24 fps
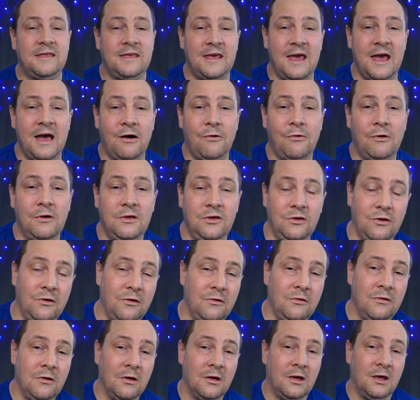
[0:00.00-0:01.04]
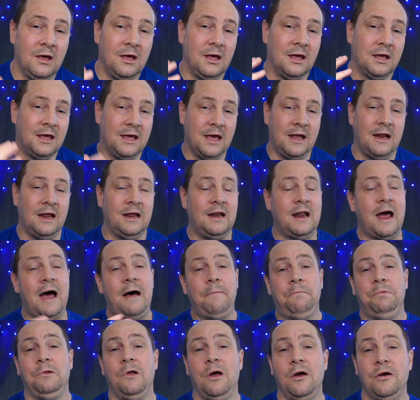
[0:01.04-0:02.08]
how you get it
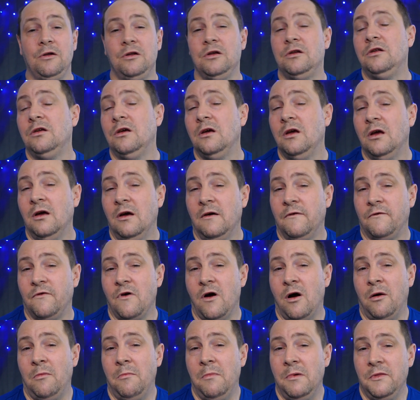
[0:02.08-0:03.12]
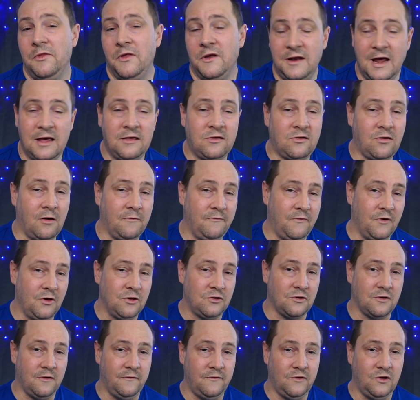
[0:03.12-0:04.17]
uploaded from the desktop
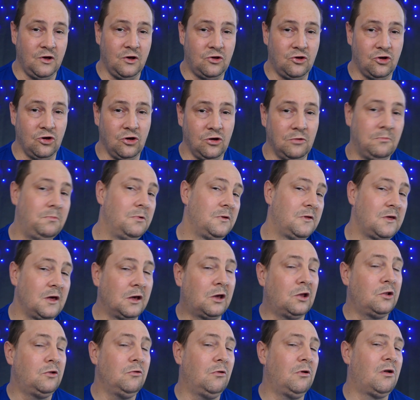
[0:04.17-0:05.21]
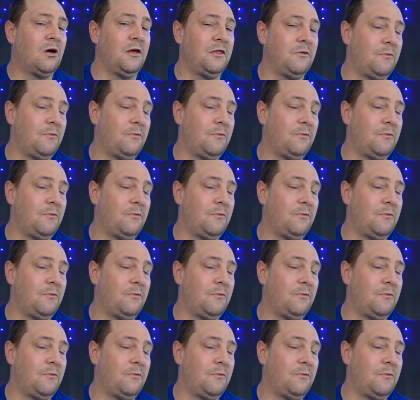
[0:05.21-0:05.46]
version of YouTube. So you can do it either